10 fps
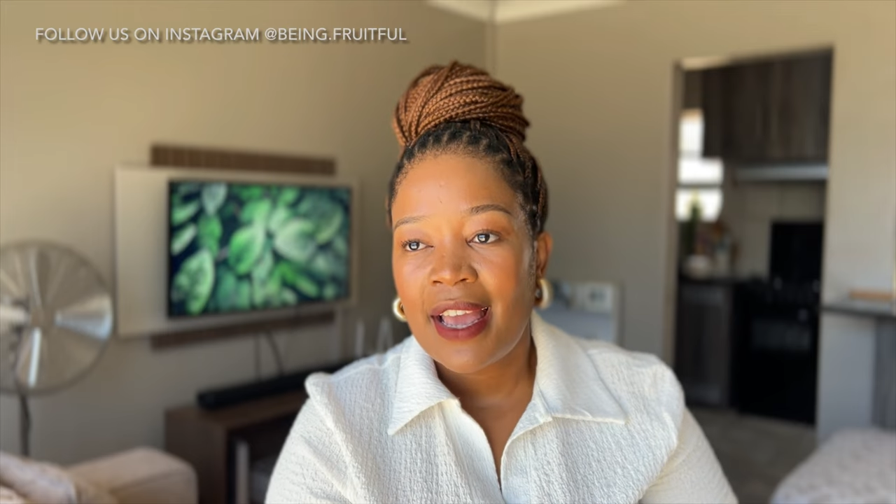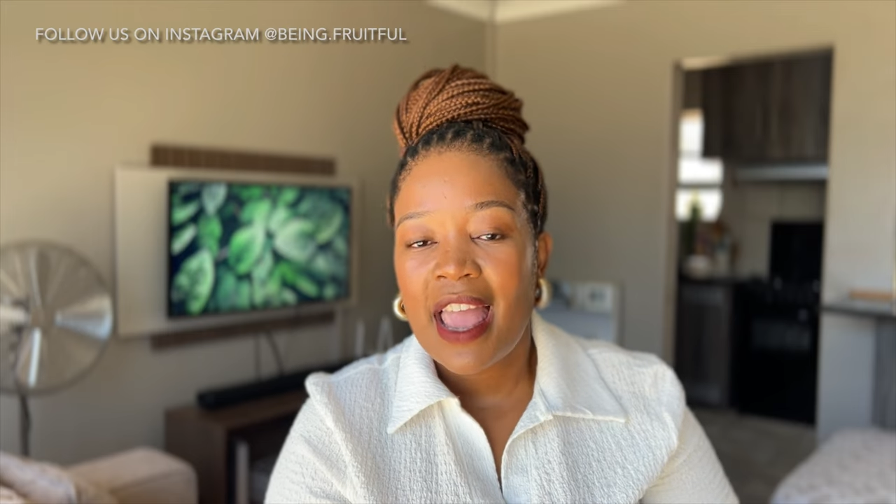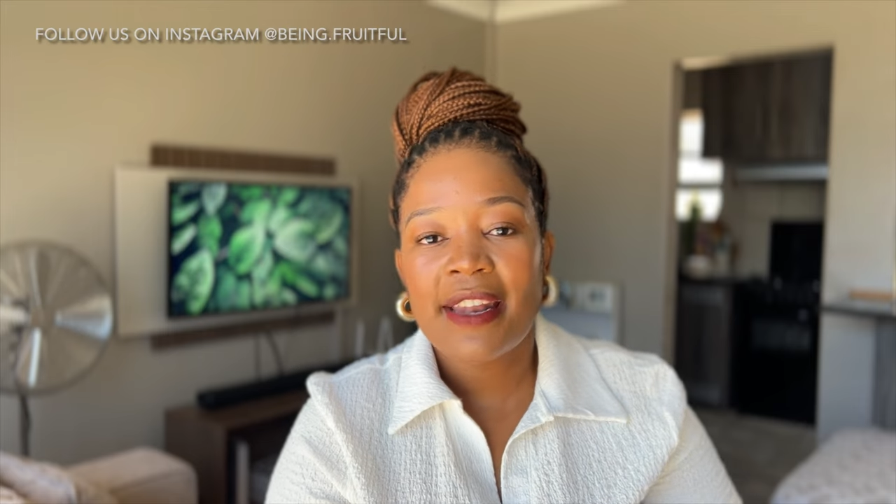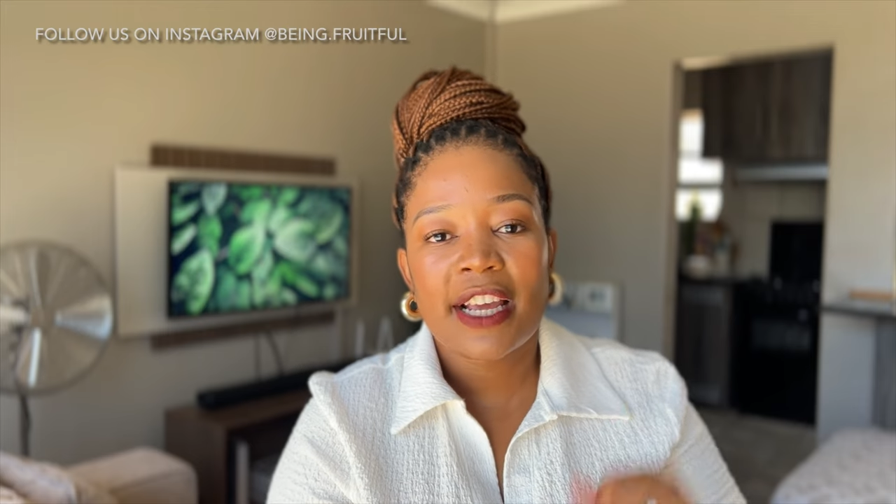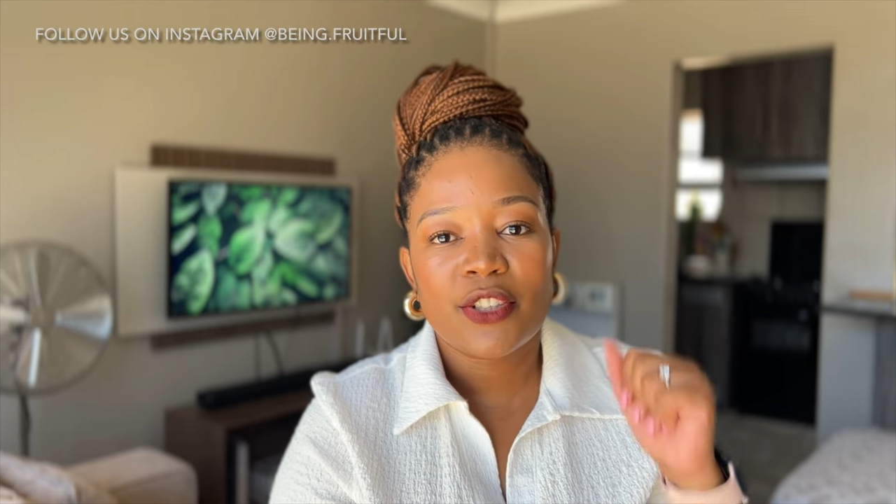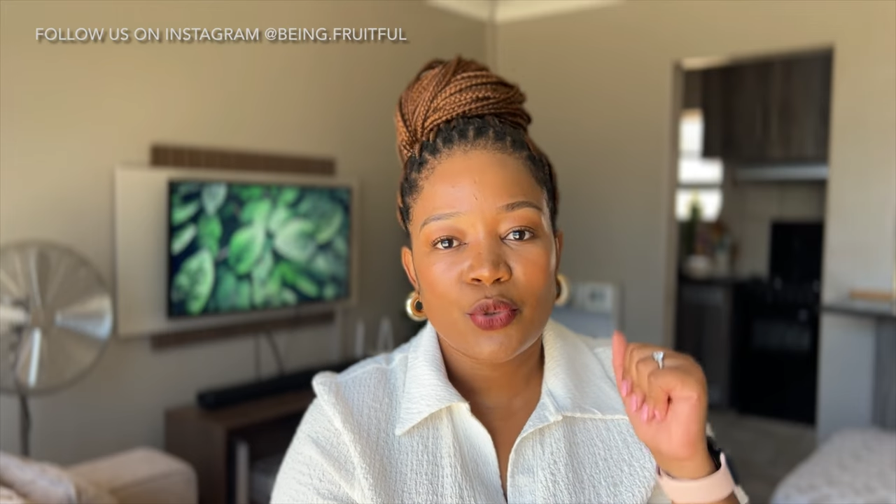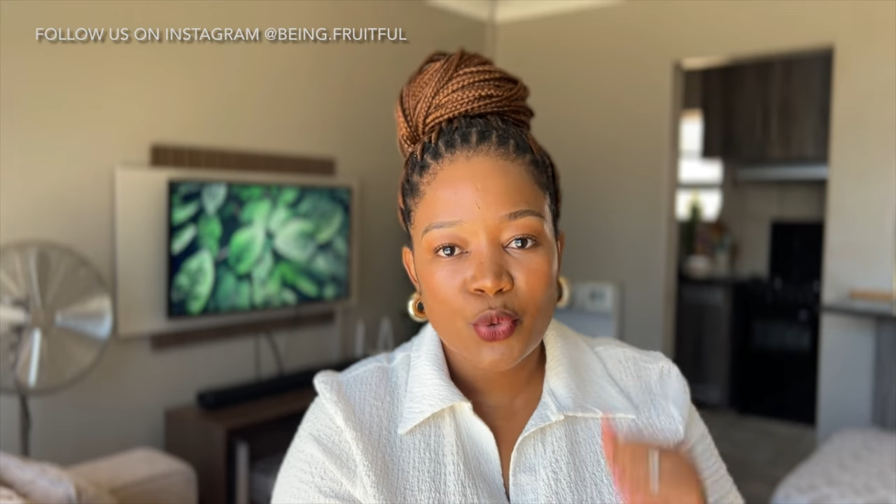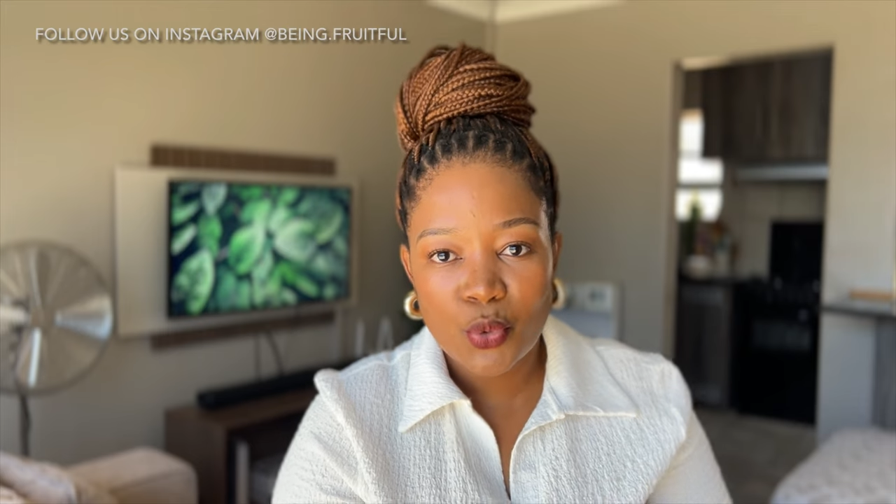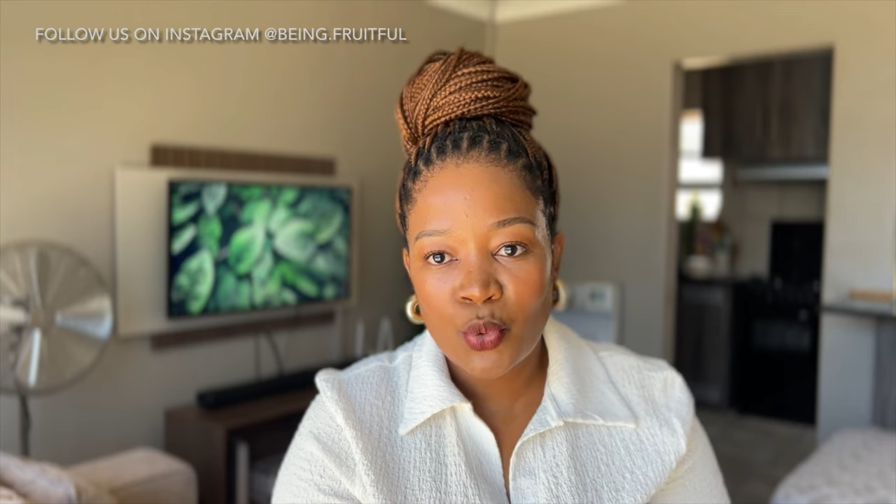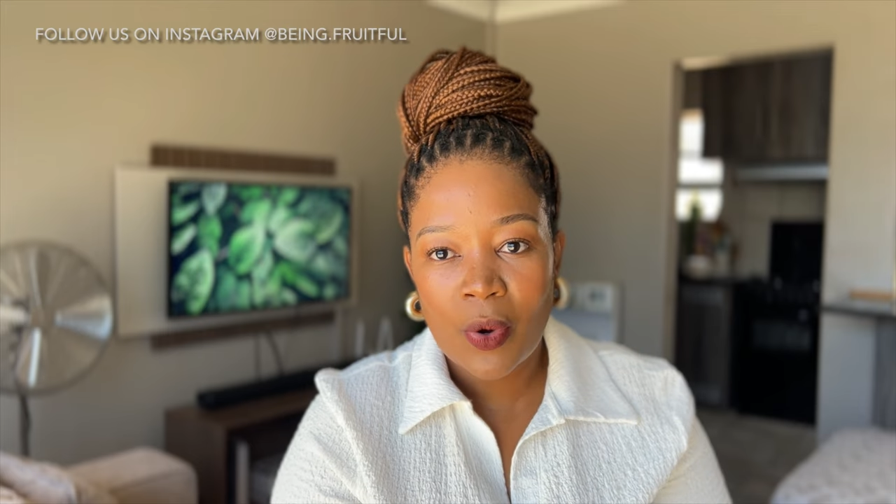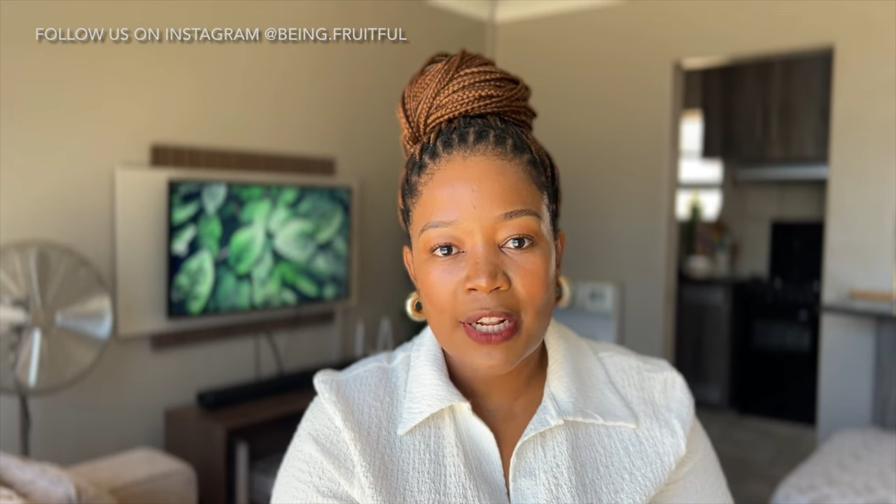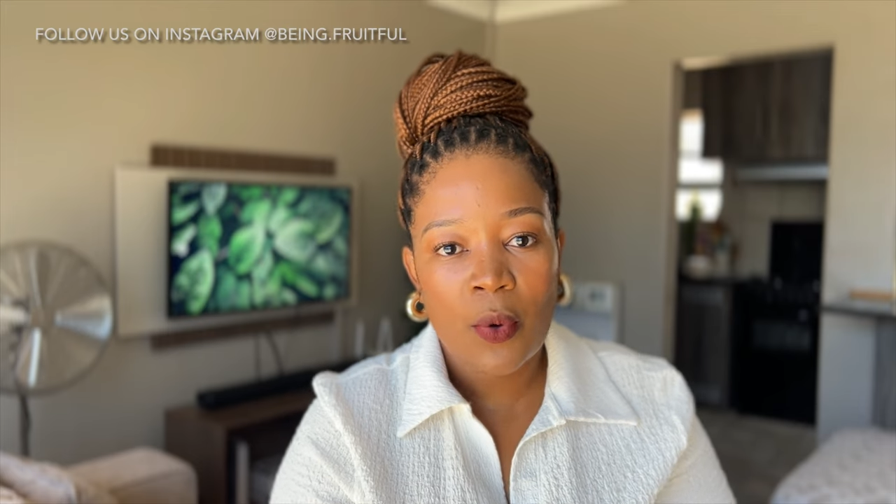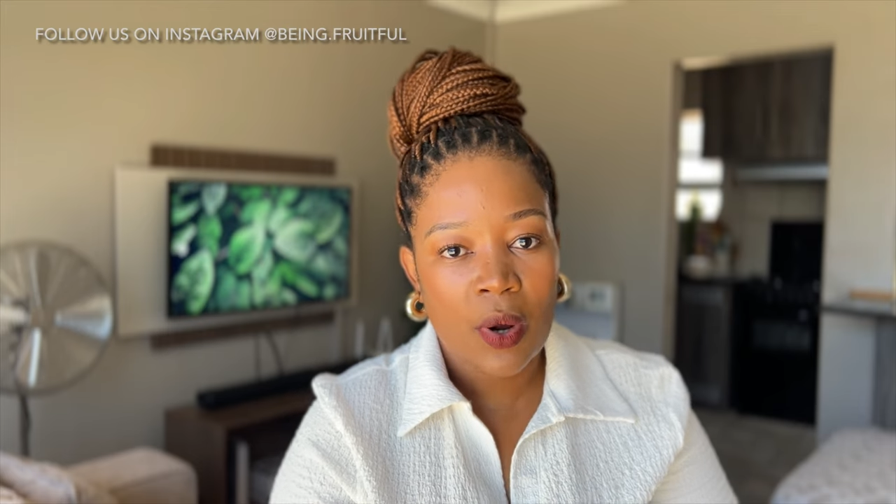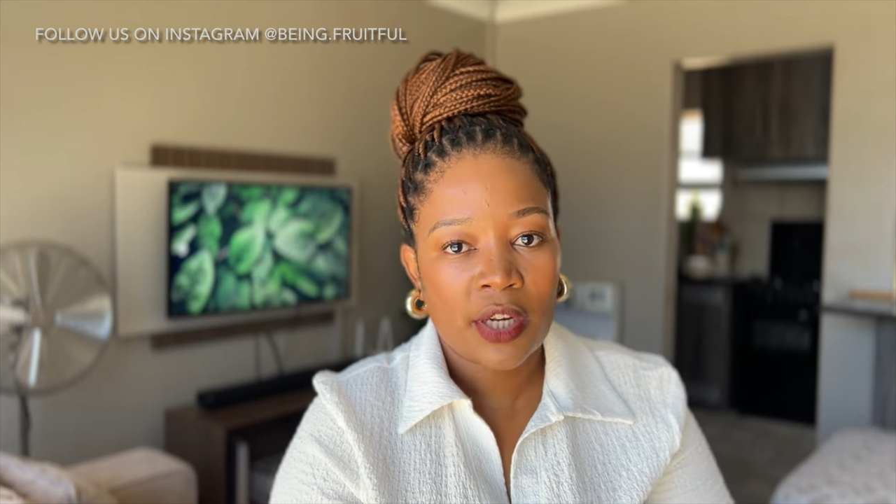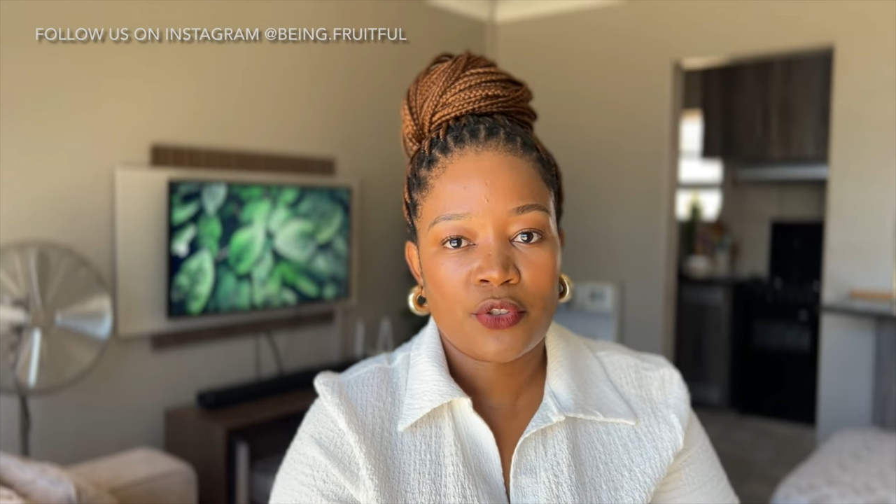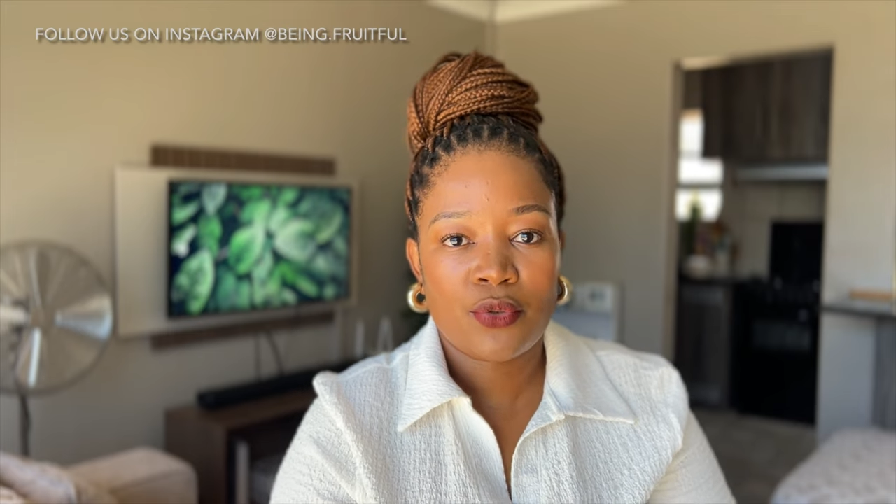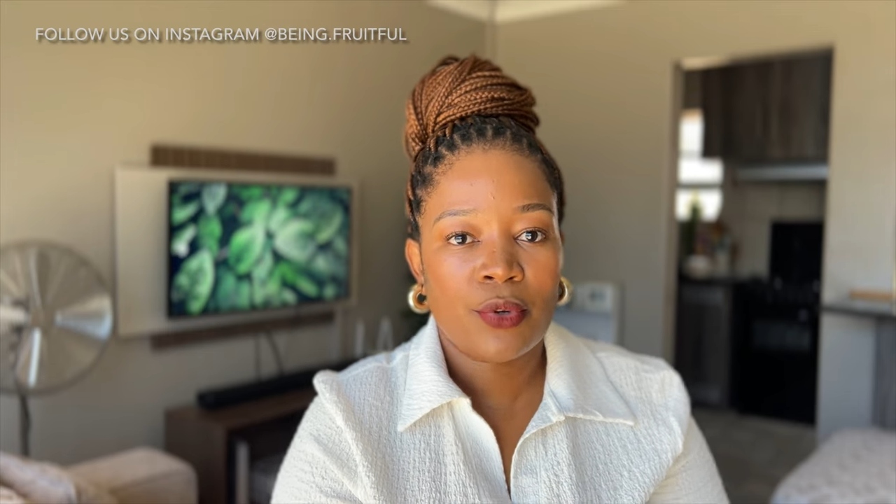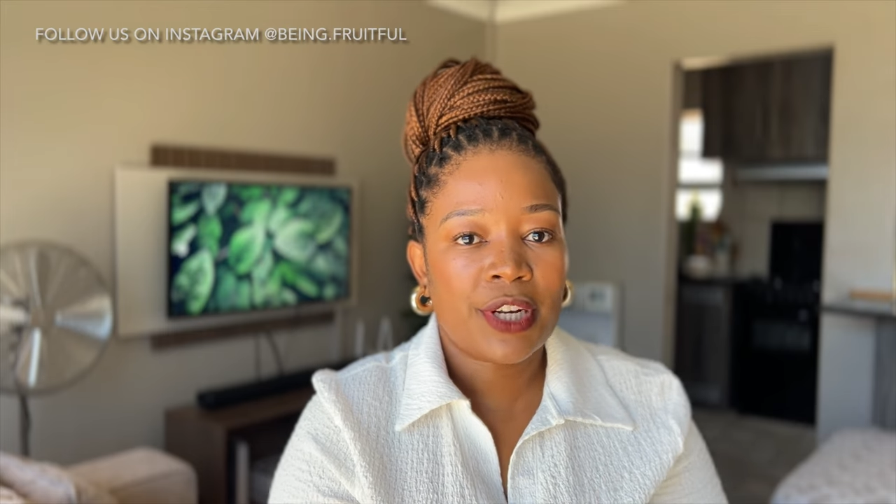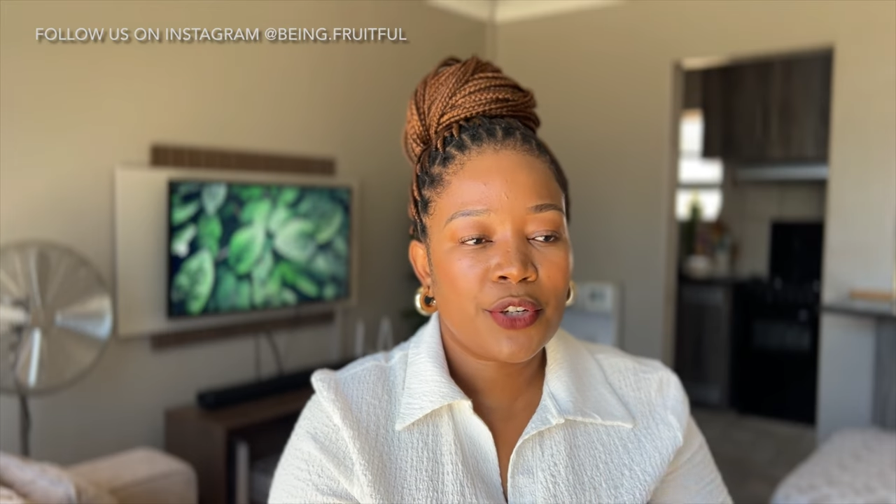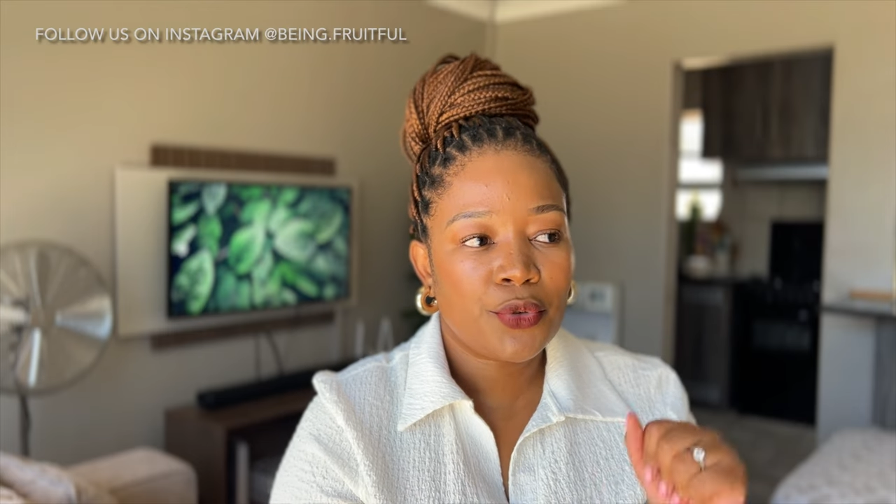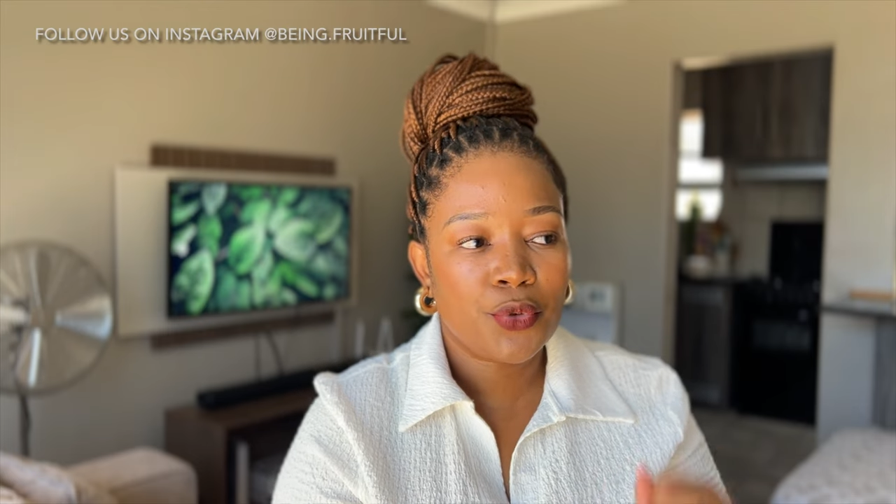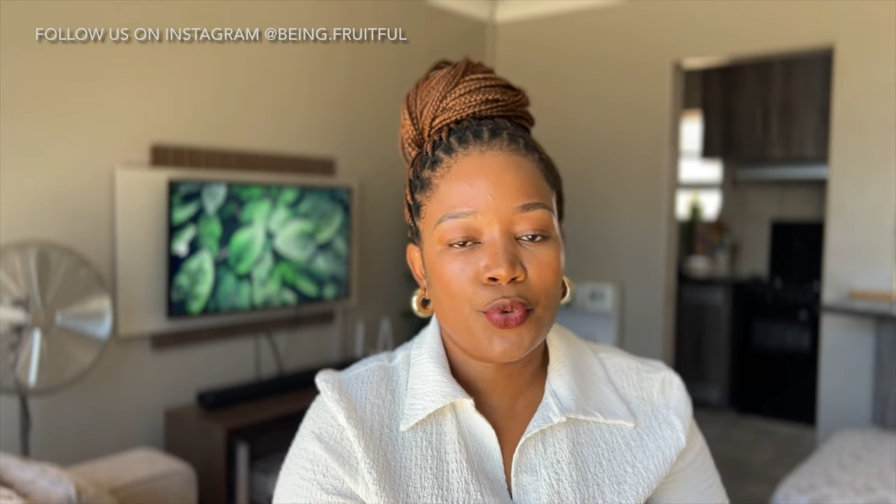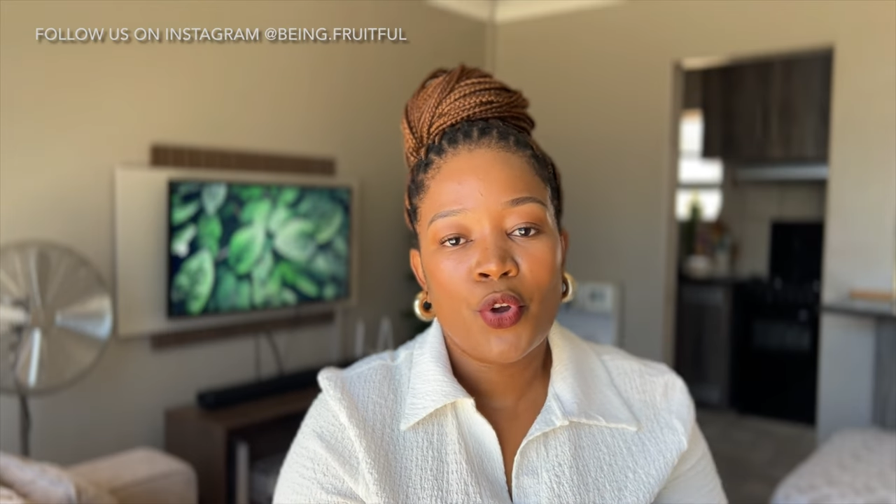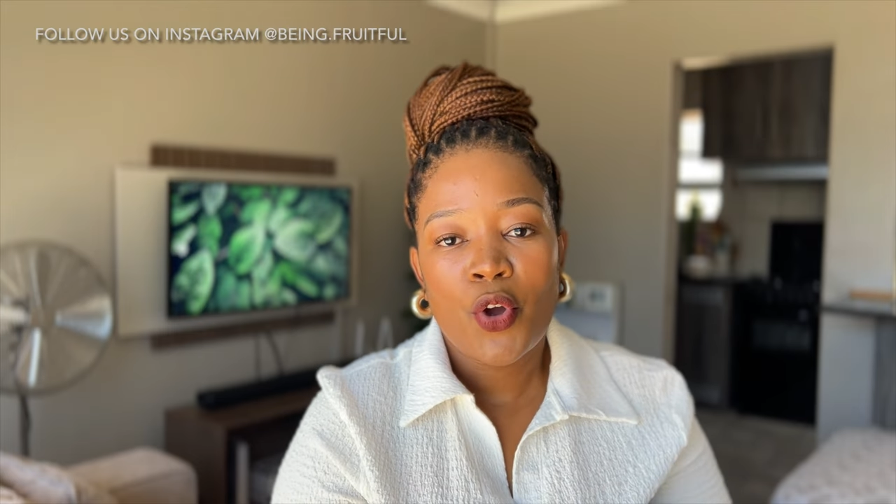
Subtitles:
and I do what I want to do, and I do